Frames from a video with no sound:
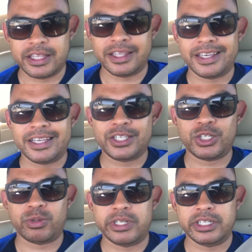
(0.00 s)
in the
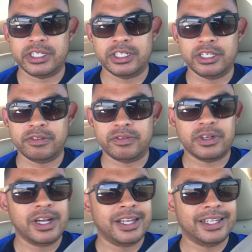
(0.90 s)
history of
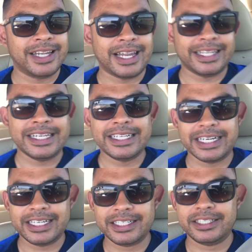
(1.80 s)
La
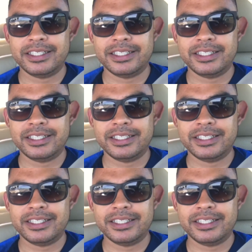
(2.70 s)
Liga.